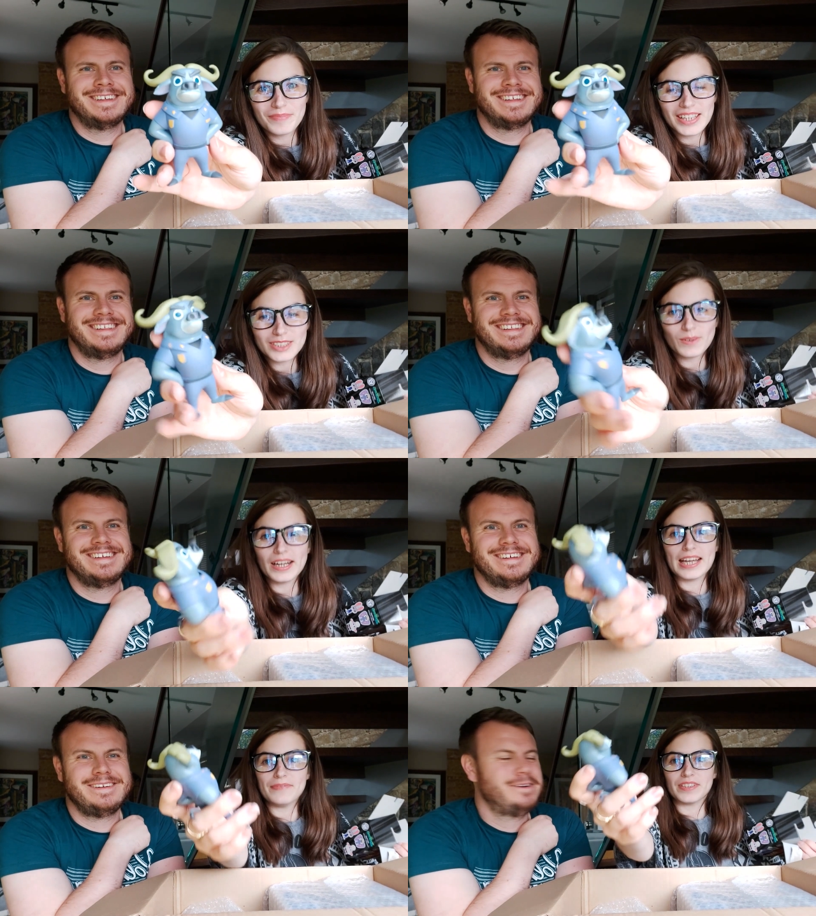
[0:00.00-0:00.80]
Speaker 1: That's
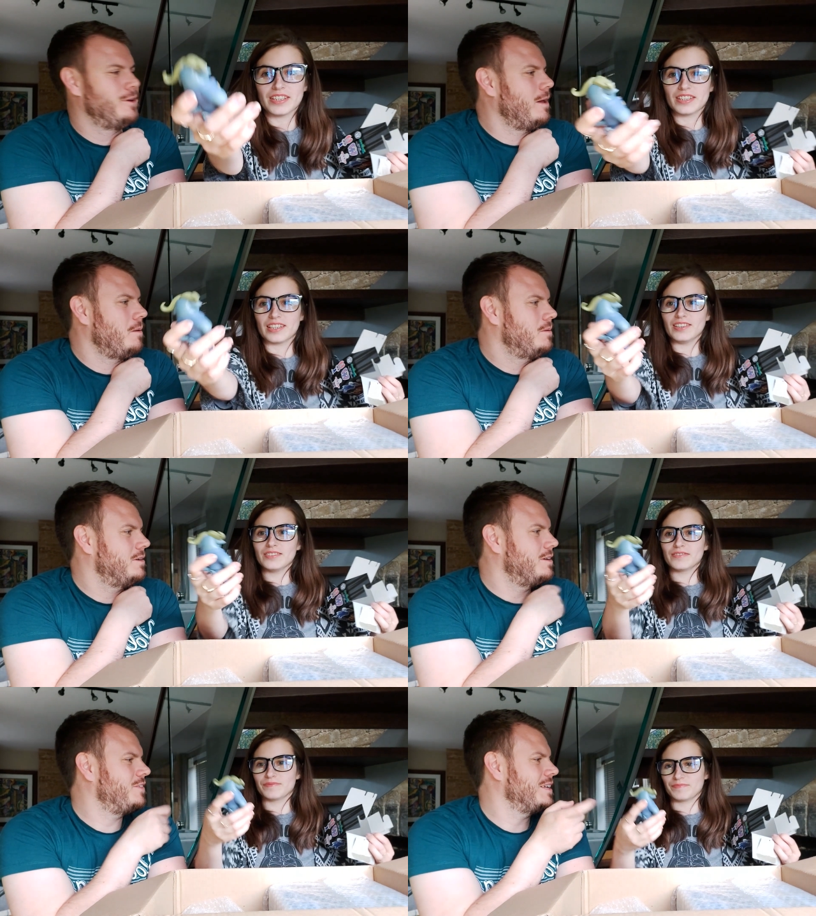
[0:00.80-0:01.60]
quite heavy, you
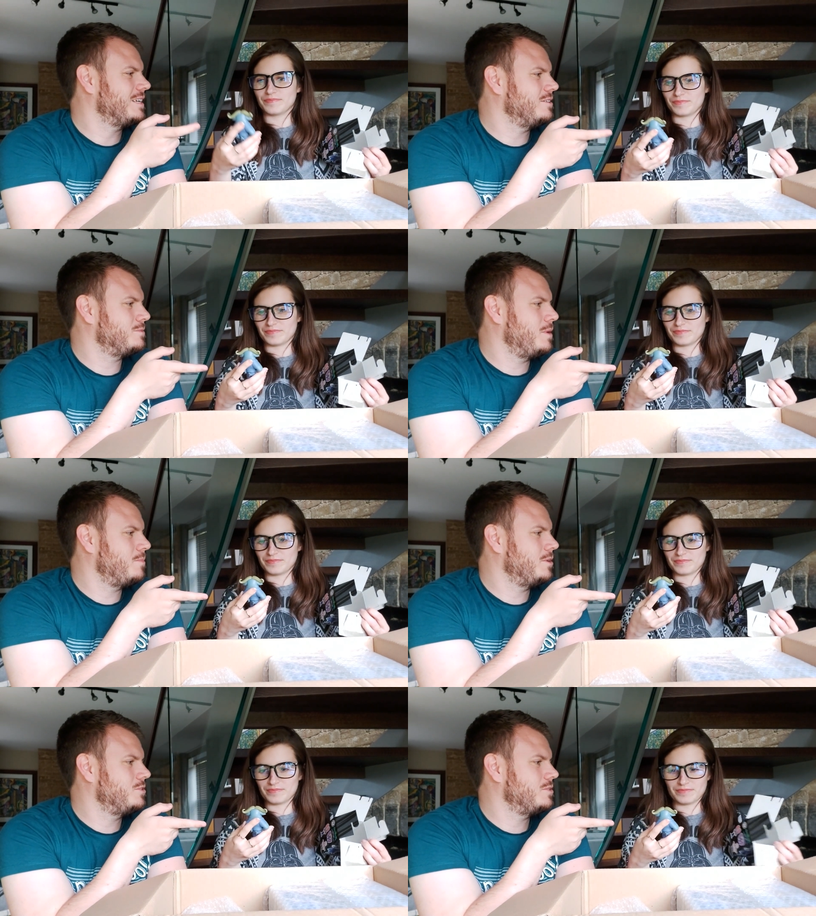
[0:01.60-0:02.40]
know. I
Speaker 2: think the cat is
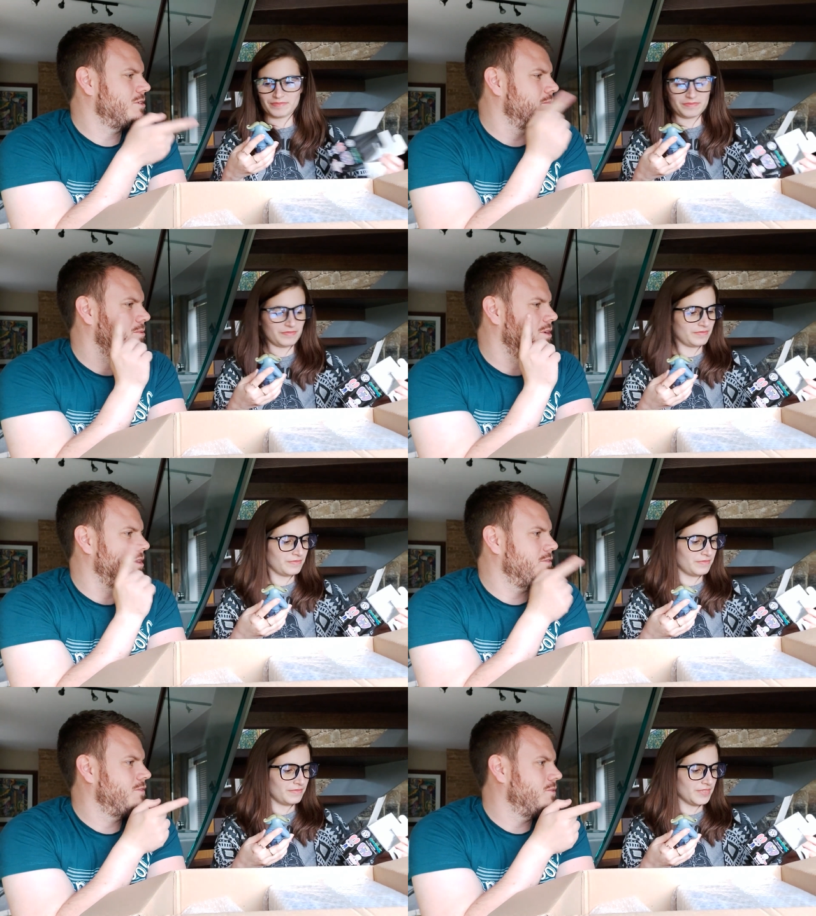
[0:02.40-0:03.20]
played by Idris Elba
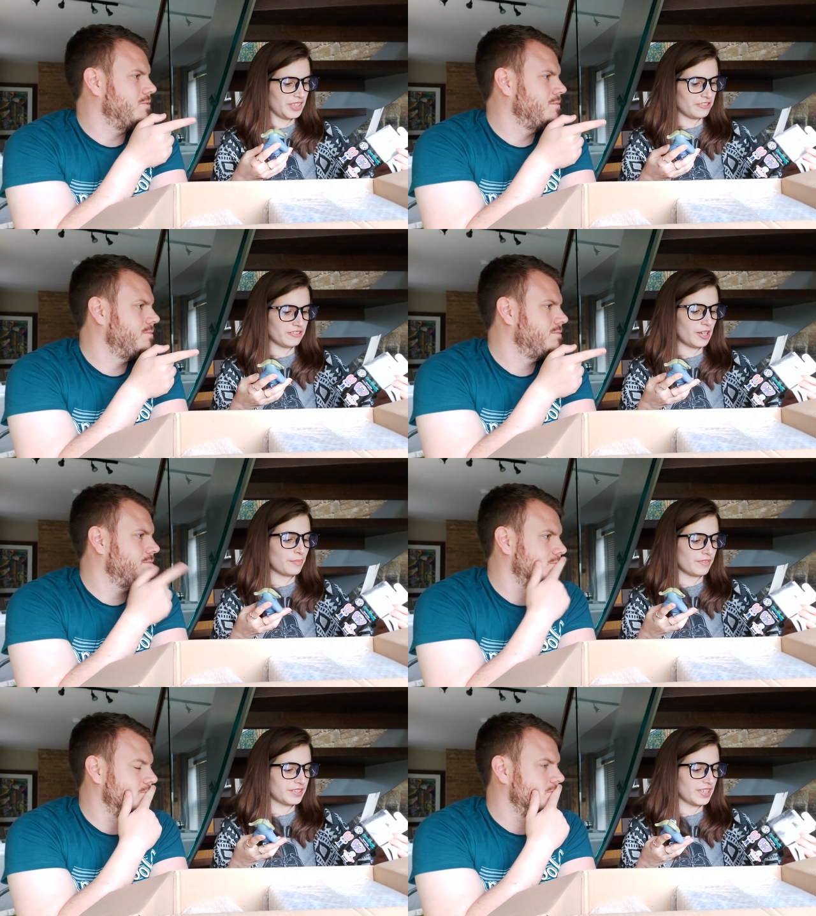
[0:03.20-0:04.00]
in the film. Idris
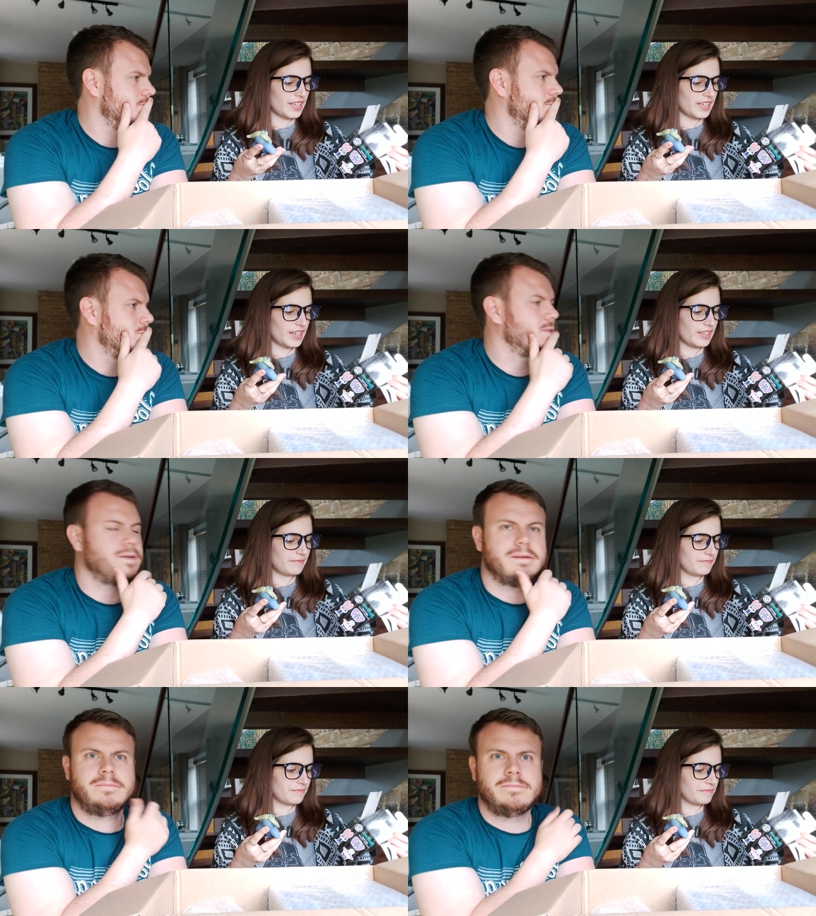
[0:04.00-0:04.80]
Speaker 1: Elba is, yeah, yeah, yeah.